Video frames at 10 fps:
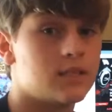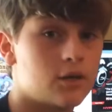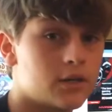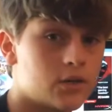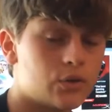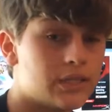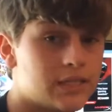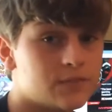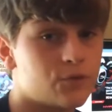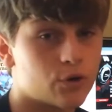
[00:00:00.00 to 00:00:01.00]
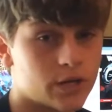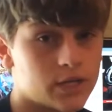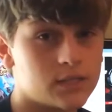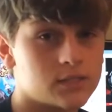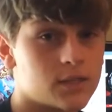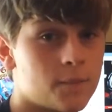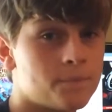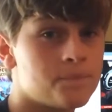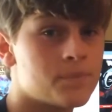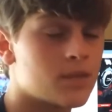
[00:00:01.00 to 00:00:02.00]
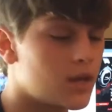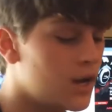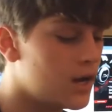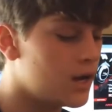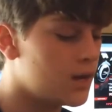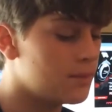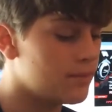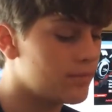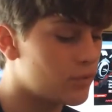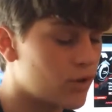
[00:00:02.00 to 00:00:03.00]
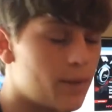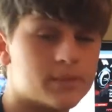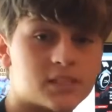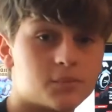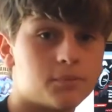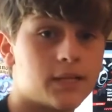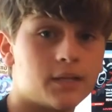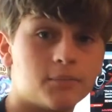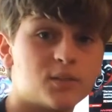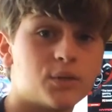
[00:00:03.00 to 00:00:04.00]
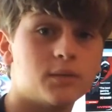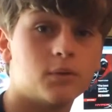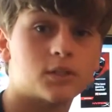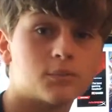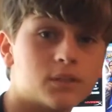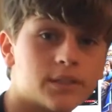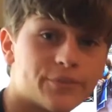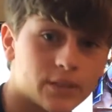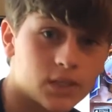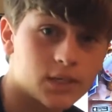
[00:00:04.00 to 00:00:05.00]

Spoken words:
in there and it only needs 4 gigs, the RAM is split between multiple different